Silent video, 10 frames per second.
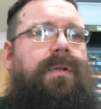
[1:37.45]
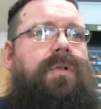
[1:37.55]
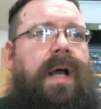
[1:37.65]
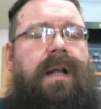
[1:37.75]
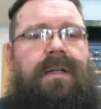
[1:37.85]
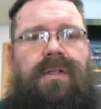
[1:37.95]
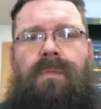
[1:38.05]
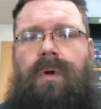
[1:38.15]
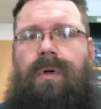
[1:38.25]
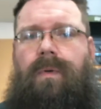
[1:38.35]
Try not to
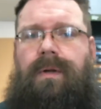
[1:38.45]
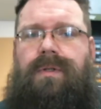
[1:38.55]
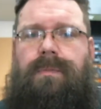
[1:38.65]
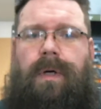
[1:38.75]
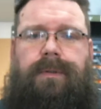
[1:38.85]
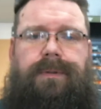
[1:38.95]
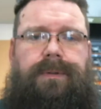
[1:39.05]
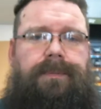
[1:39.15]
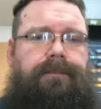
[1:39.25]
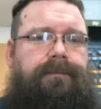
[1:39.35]
smoke around your
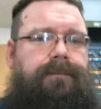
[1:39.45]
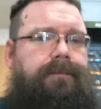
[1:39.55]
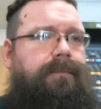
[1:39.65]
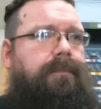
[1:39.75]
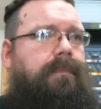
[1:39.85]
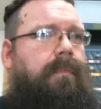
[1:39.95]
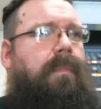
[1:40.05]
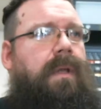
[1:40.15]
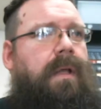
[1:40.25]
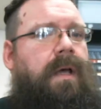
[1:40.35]
models.
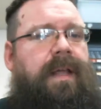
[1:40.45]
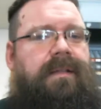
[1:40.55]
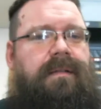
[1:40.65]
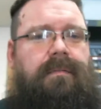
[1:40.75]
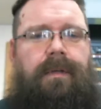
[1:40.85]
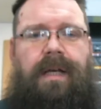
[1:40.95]
That's